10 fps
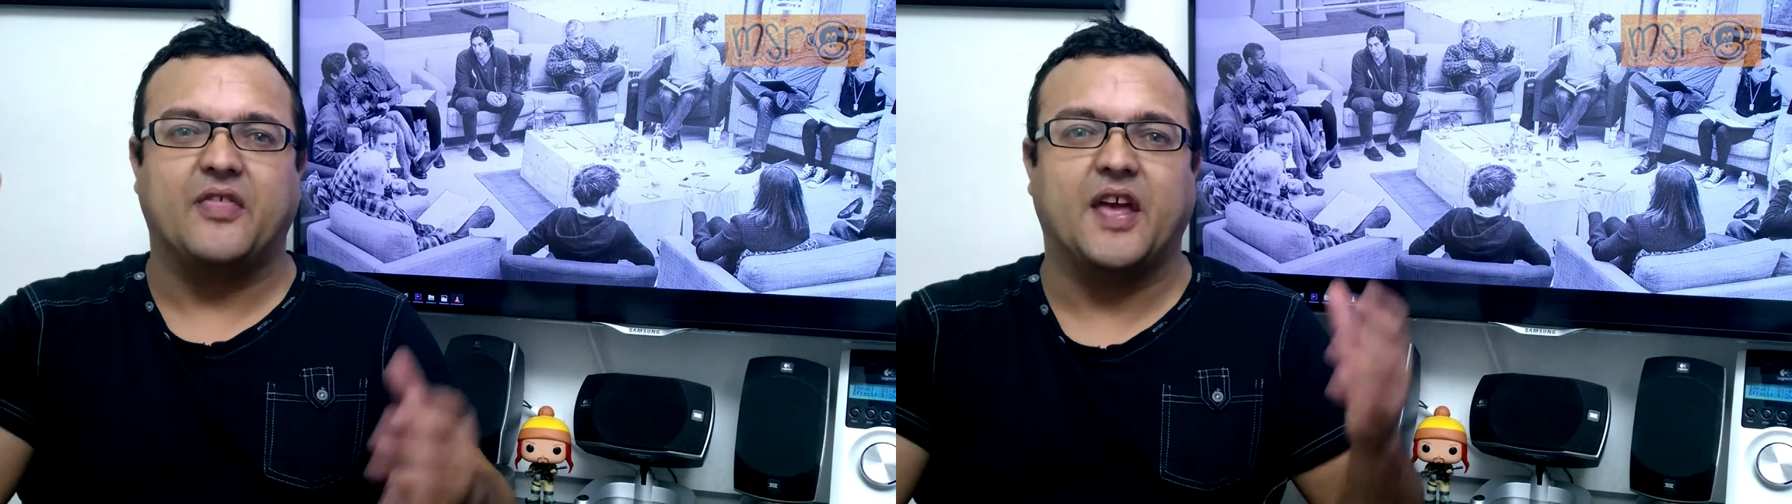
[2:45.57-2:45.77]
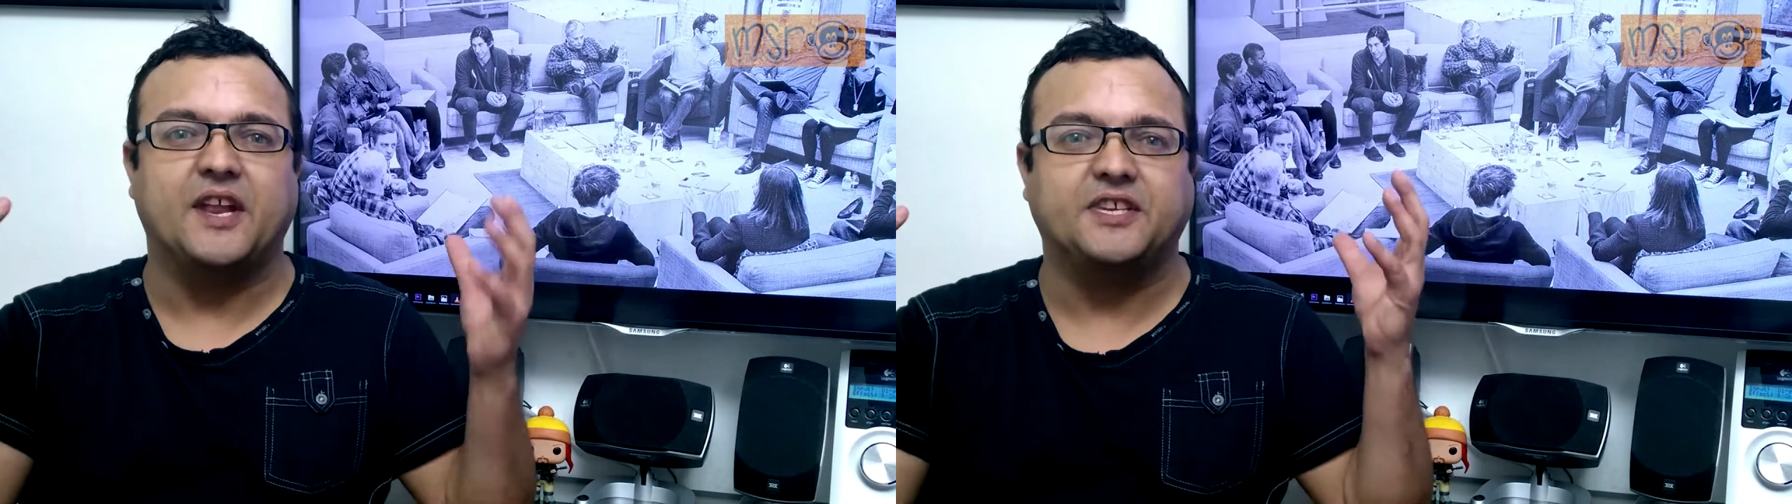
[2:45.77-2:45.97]

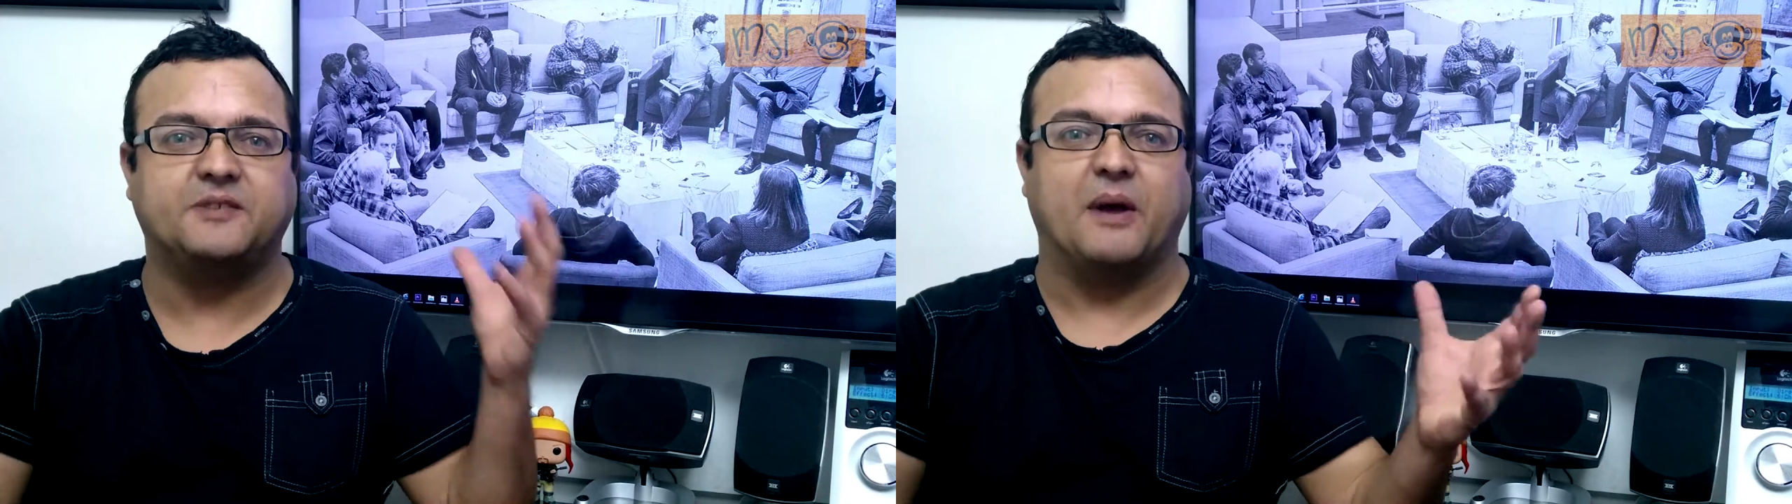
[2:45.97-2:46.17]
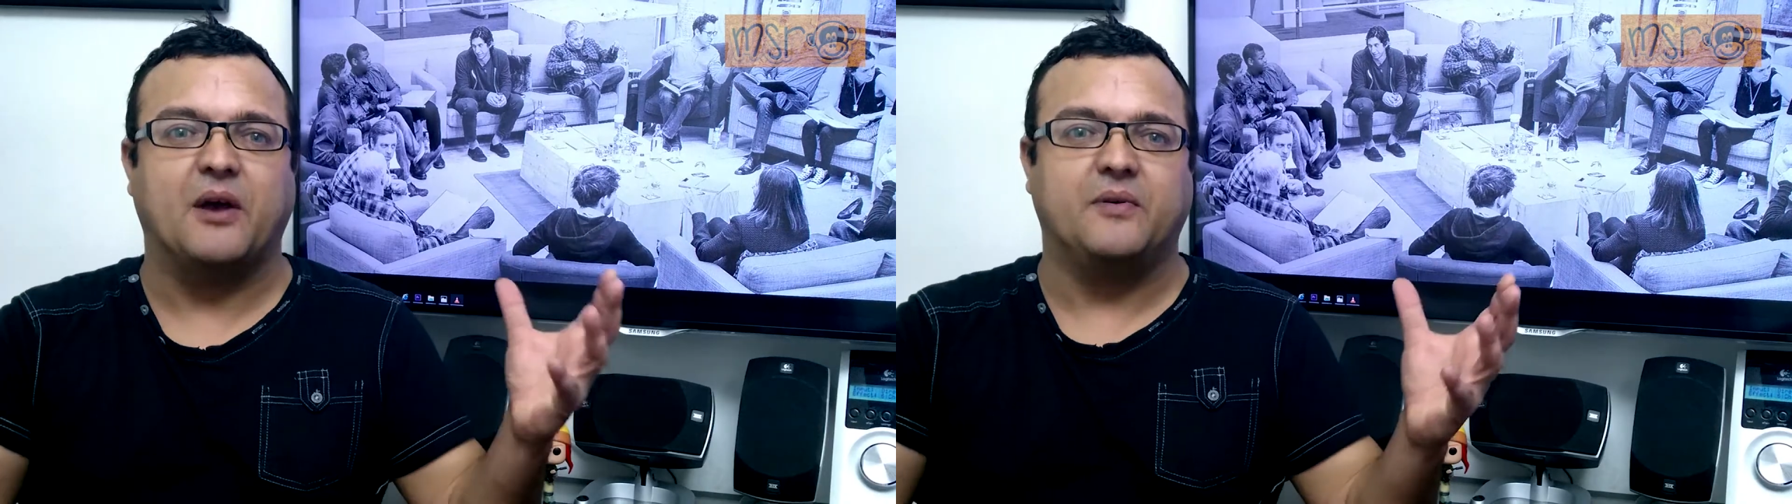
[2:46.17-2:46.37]
then he spoke.